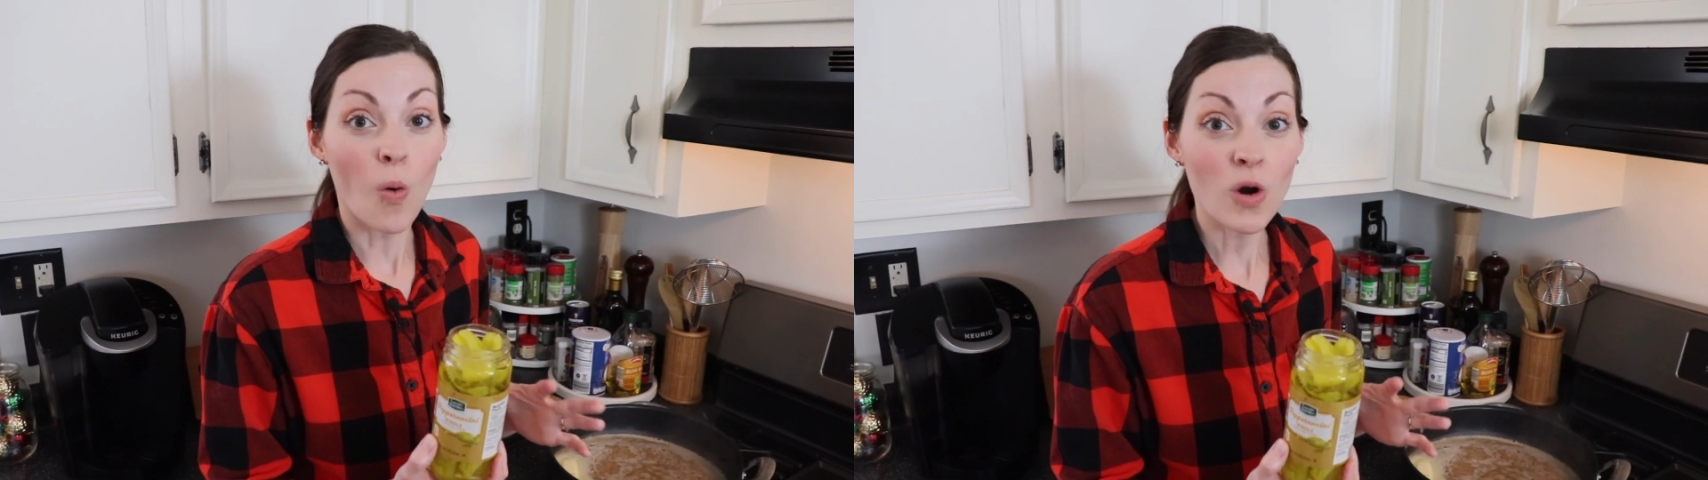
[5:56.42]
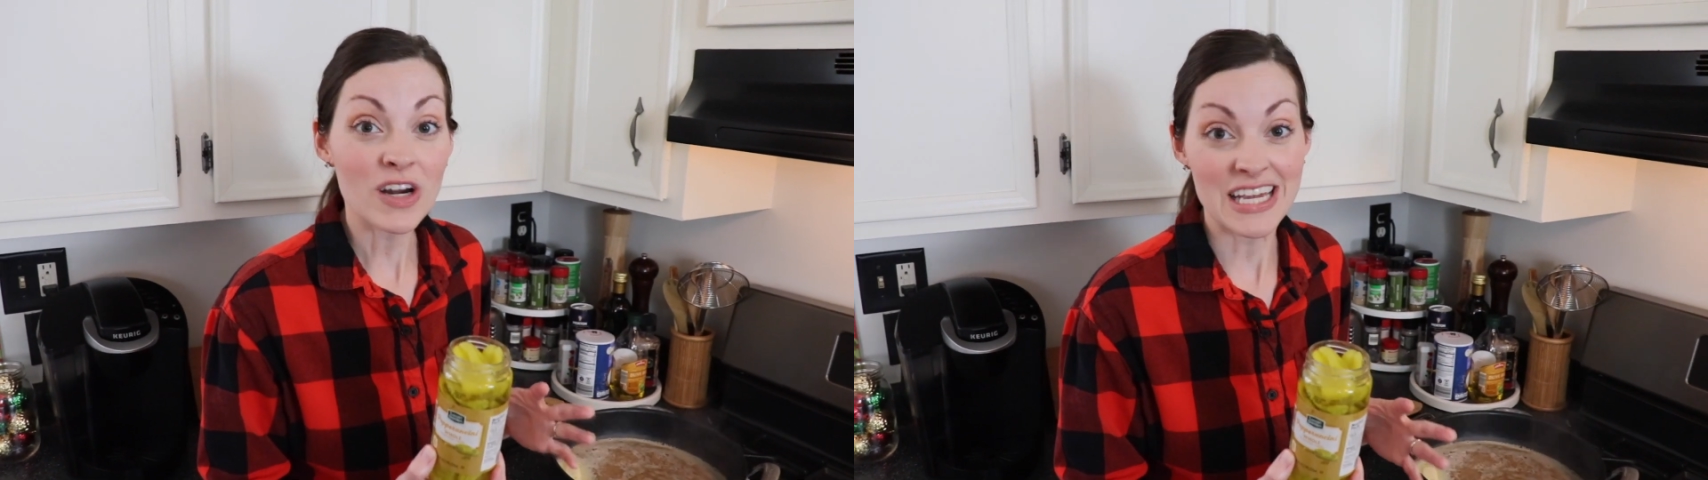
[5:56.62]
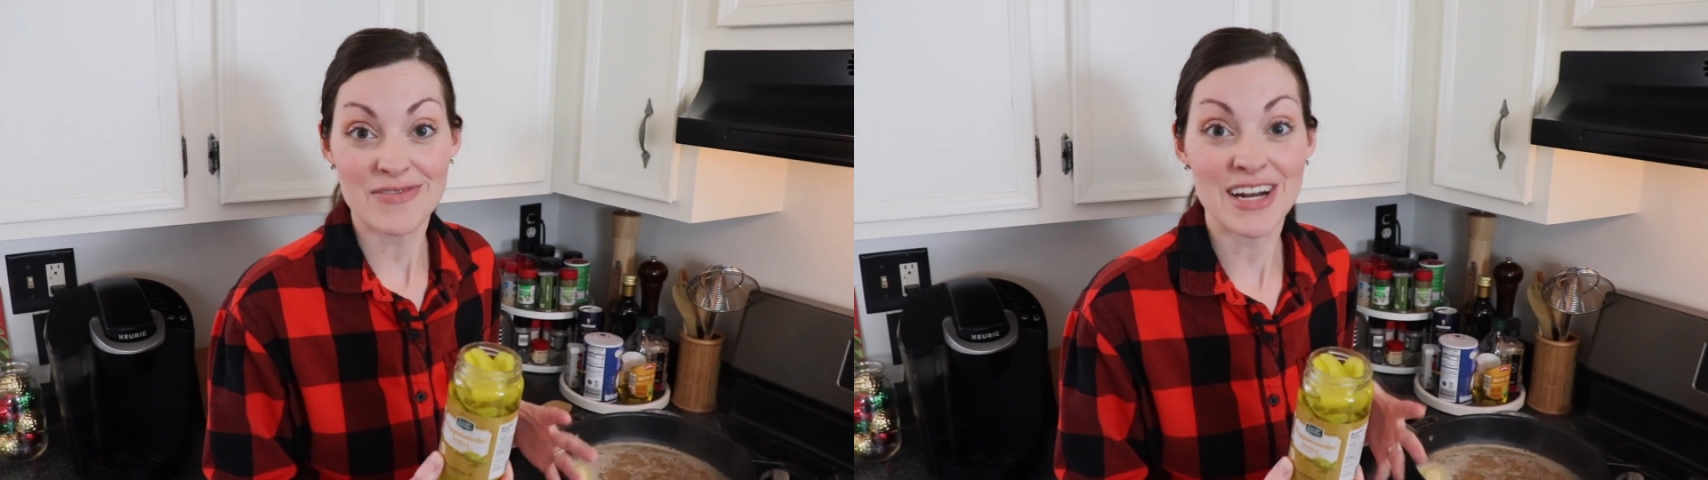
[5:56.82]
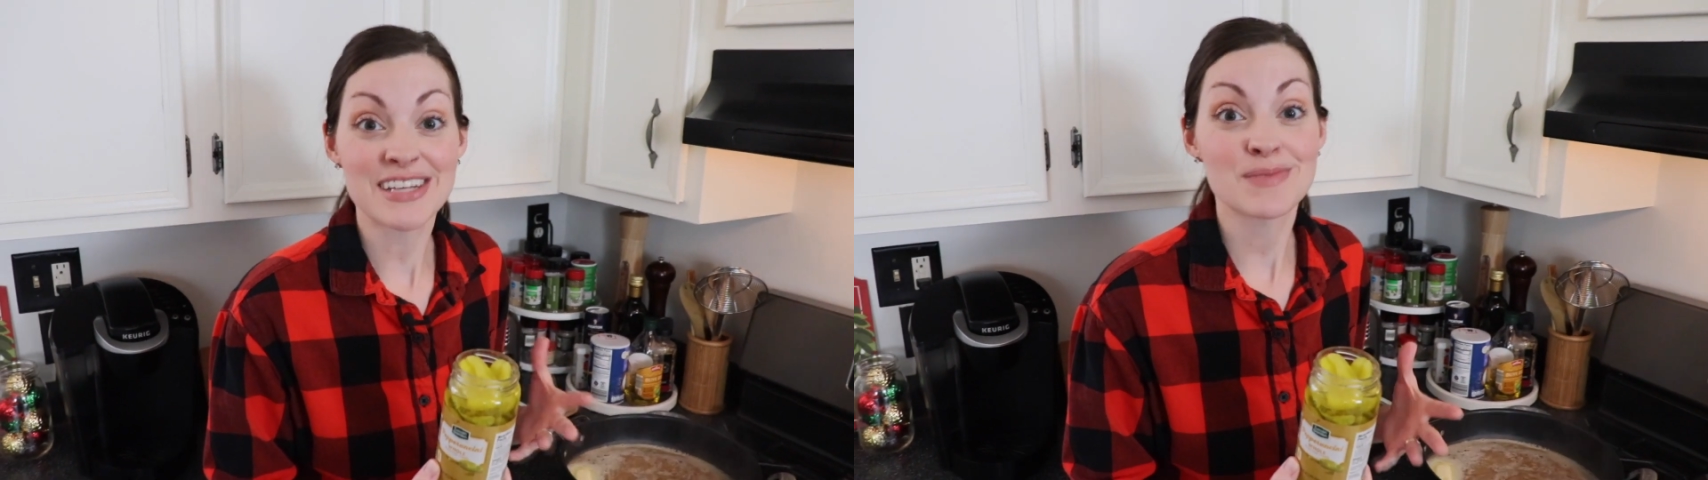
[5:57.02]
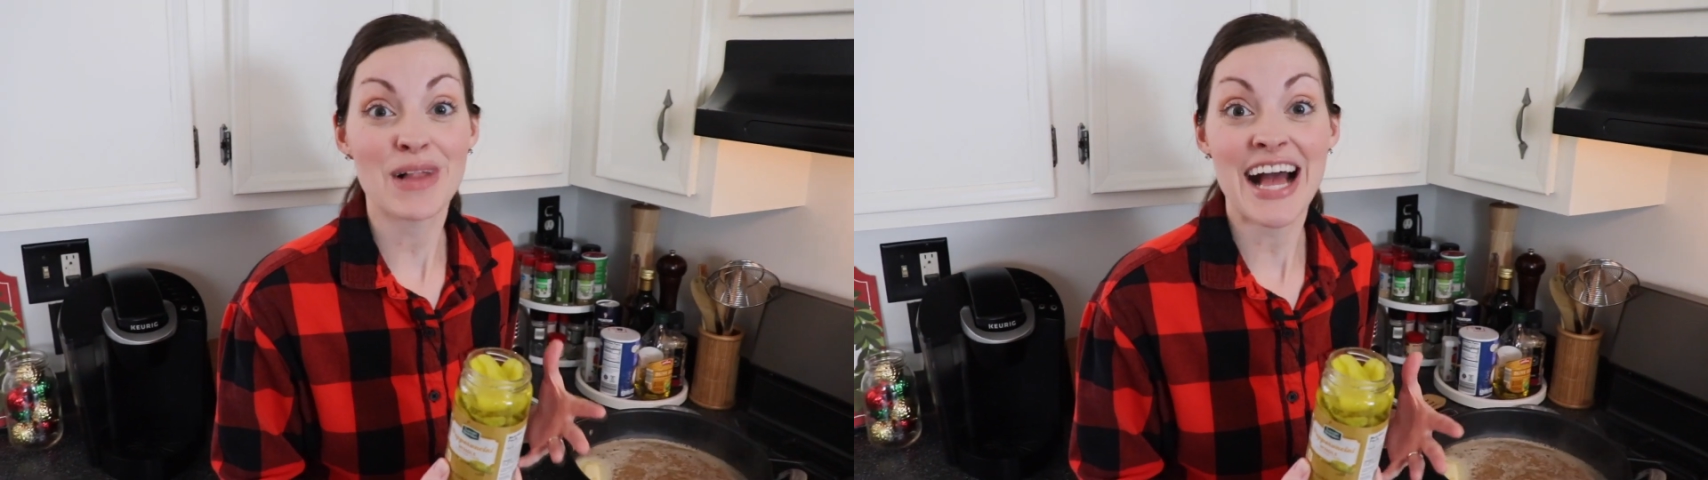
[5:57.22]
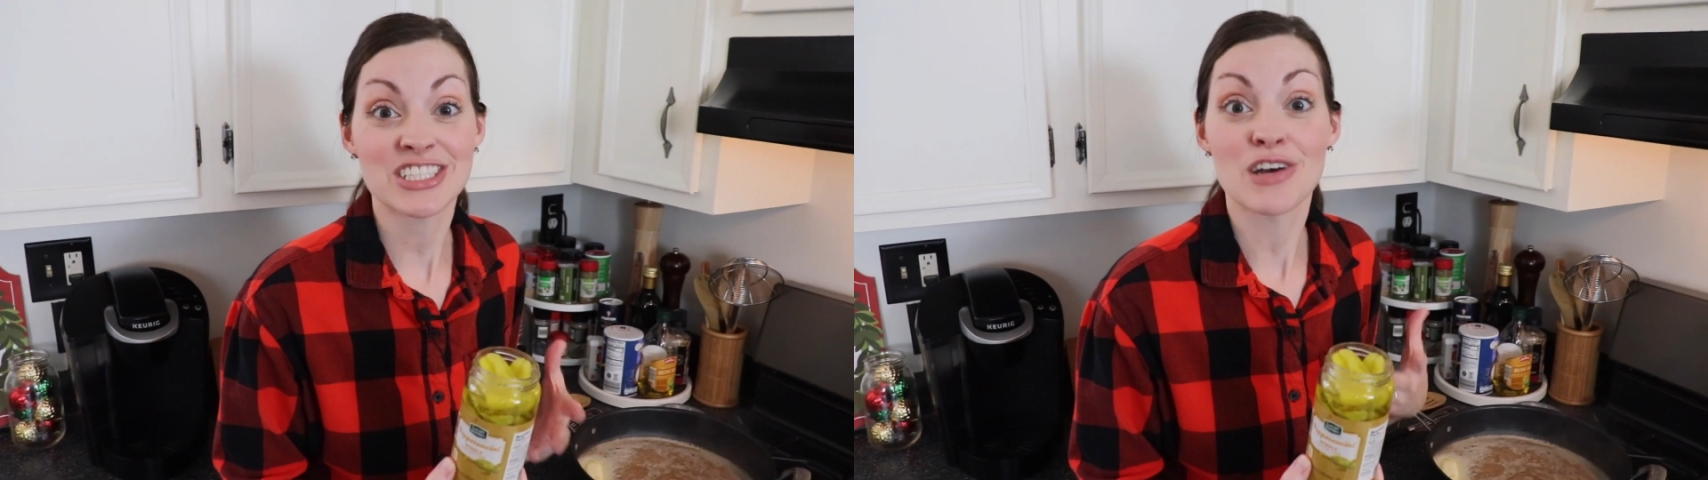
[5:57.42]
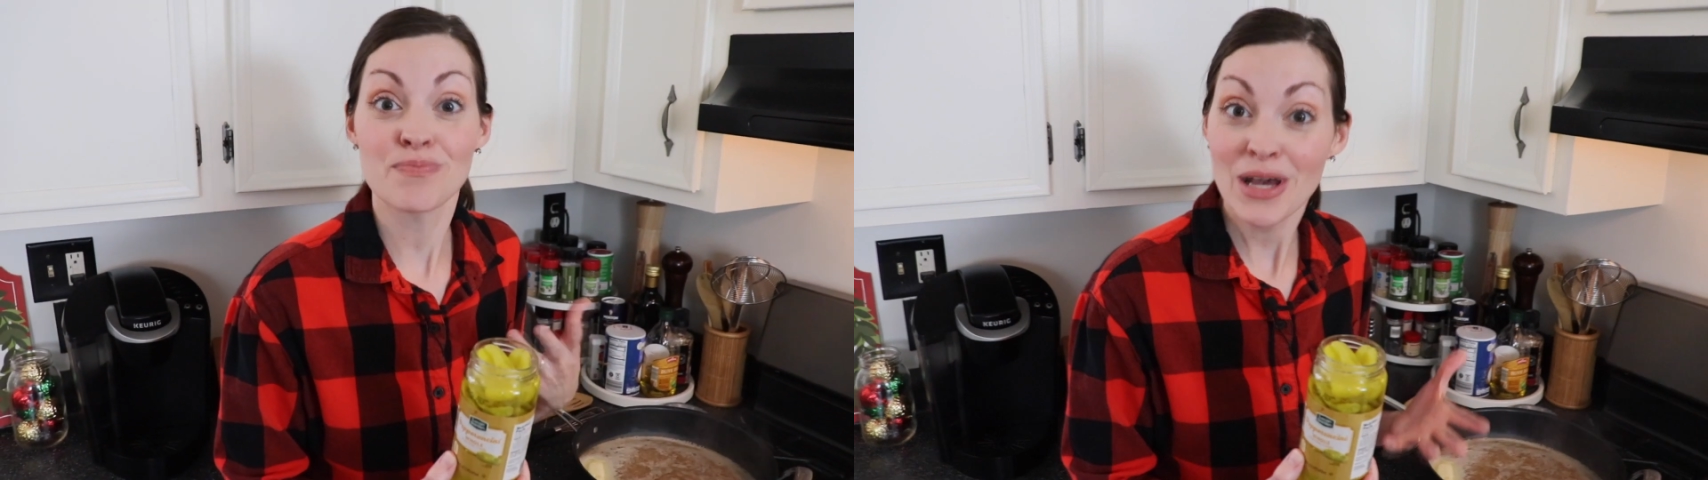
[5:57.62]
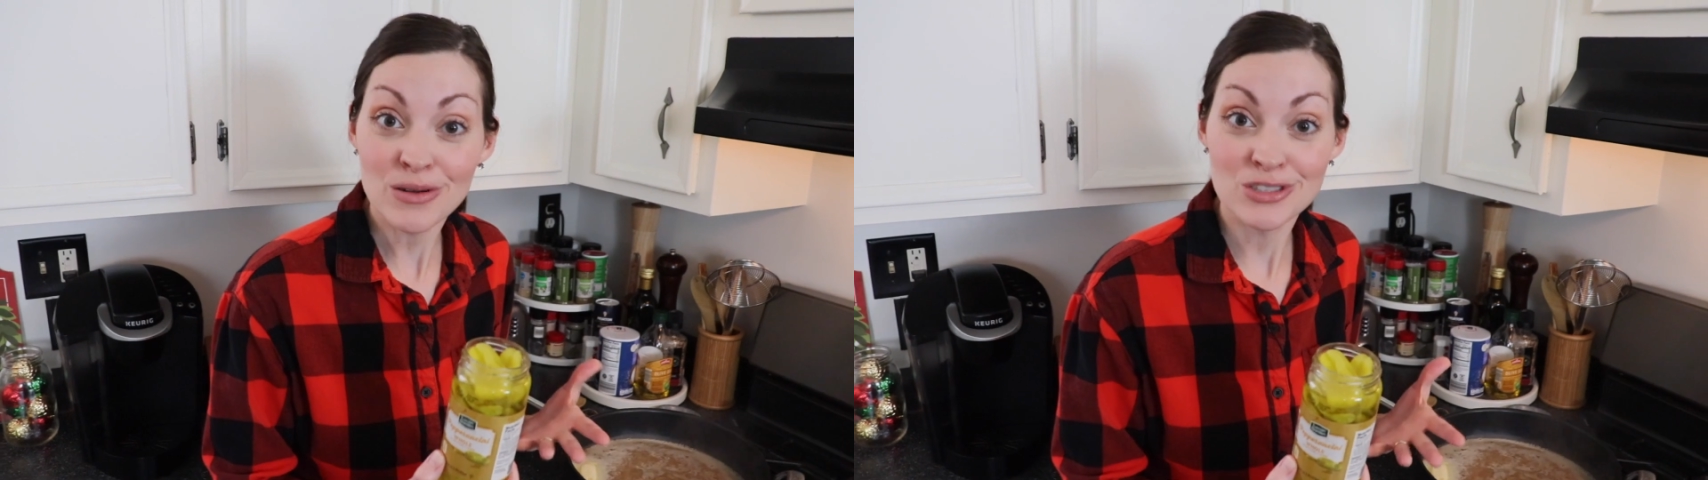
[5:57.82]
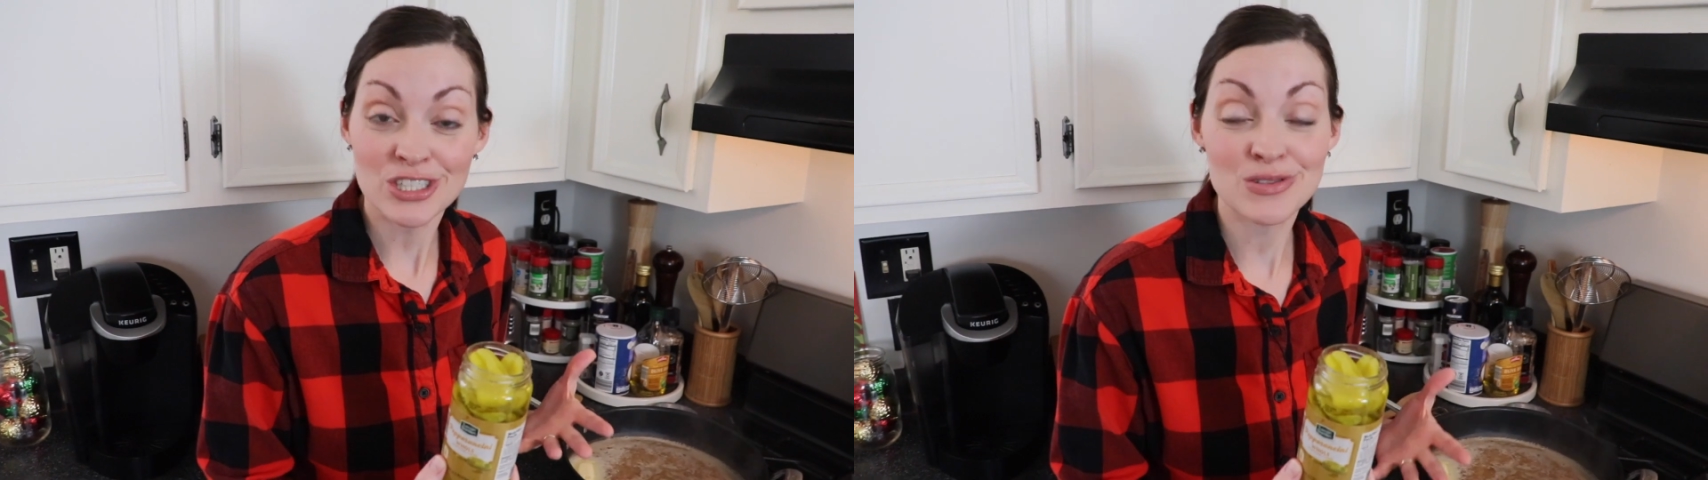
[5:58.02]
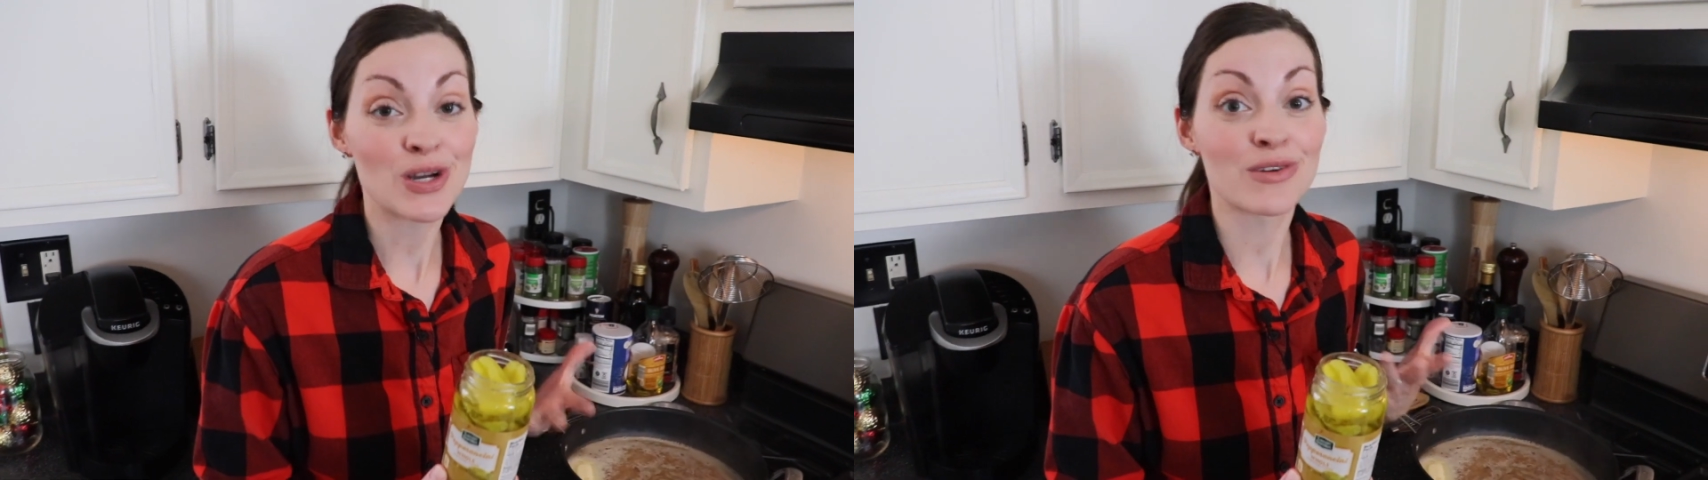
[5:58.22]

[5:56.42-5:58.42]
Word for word: or even a splash of pickle juice